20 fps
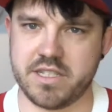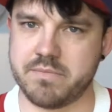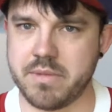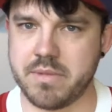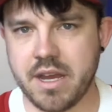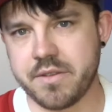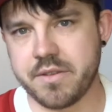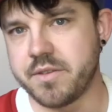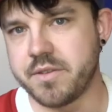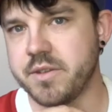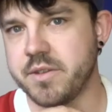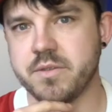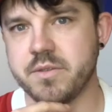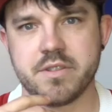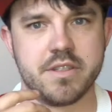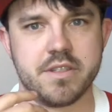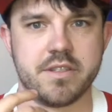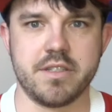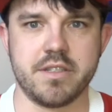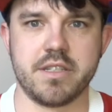Matthews
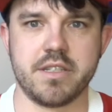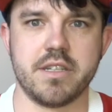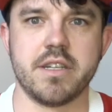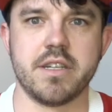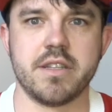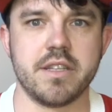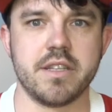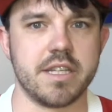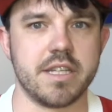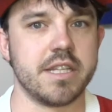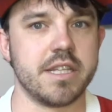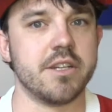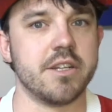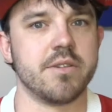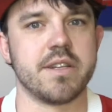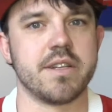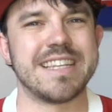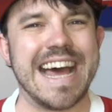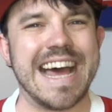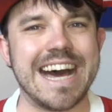and the
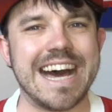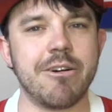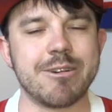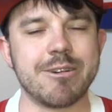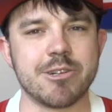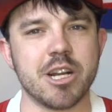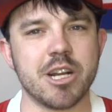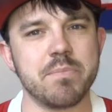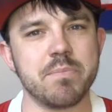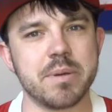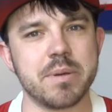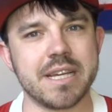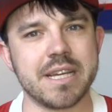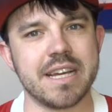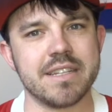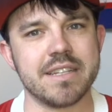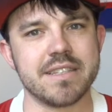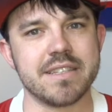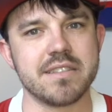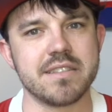talent you're up
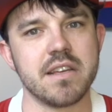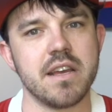against.